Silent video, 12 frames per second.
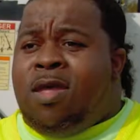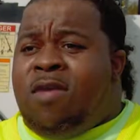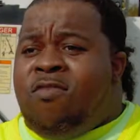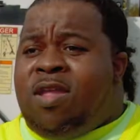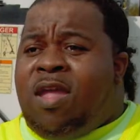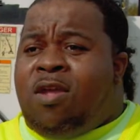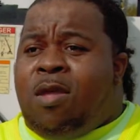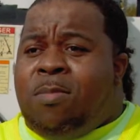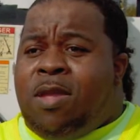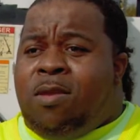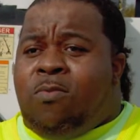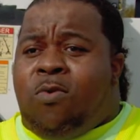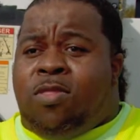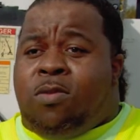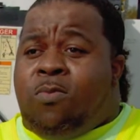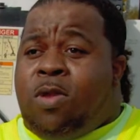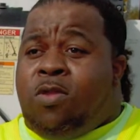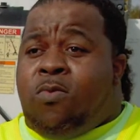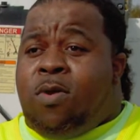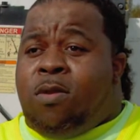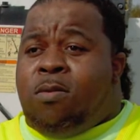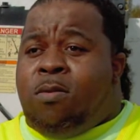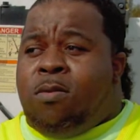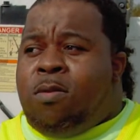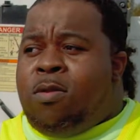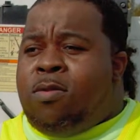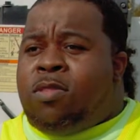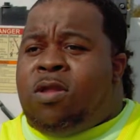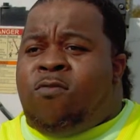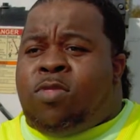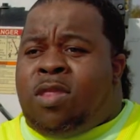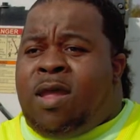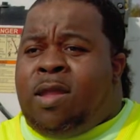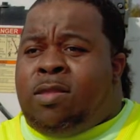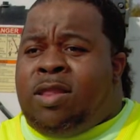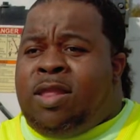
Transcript: Every day I come in, whether we're doing service line